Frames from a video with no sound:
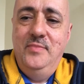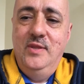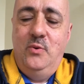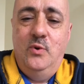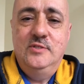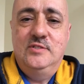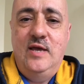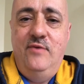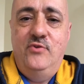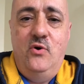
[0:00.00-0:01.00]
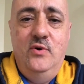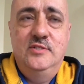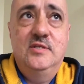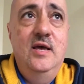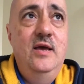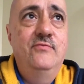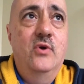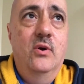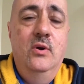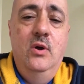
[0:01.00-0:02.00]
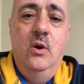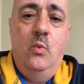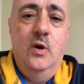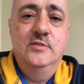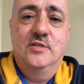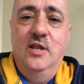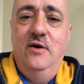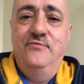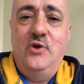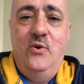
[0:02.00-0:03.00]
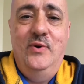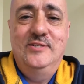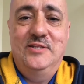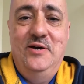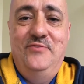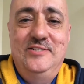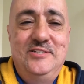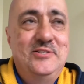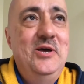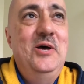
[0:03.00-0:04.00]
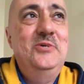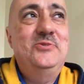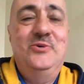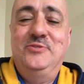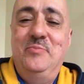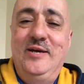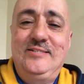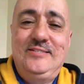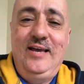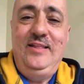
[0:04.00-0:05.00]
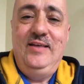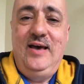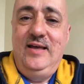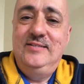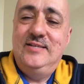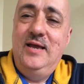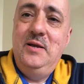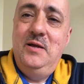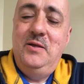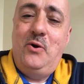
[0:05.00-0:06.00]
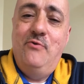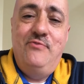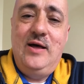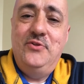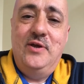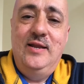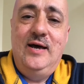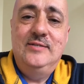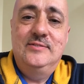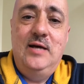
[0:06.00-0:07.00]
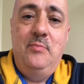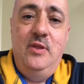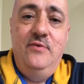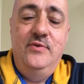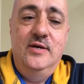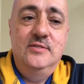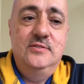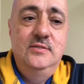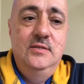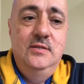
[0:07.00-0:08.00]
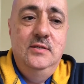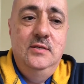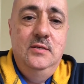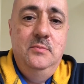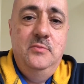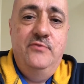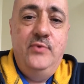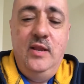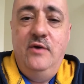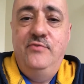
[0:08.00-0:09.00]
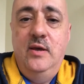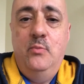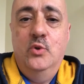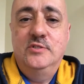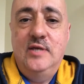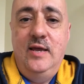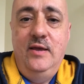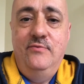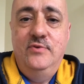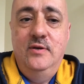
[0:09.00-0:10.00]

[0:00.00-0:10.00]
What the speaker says: Once saved, always saved, or once loved, always loved. I just saw somebody say that. It's like, our Father cannot stop loving us. But if we love Him, we're saved.